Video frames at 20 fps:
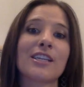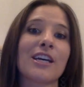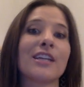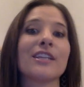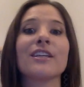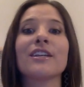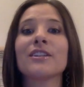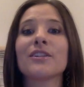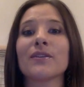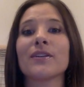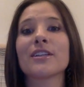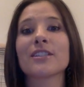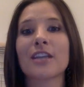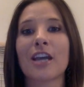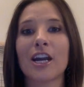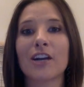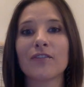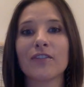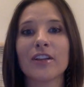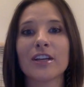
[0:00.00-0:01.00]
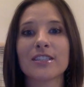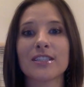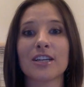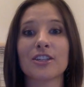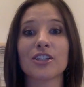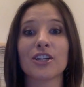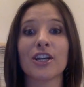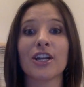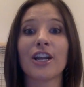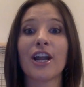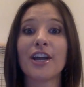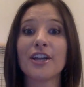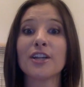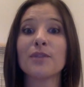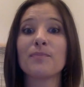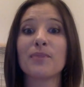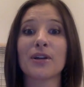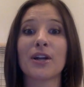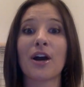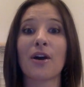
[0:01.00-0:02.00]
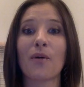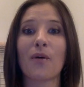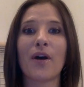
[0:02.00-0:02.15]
I didn't do it as carefully as I should, and I did put on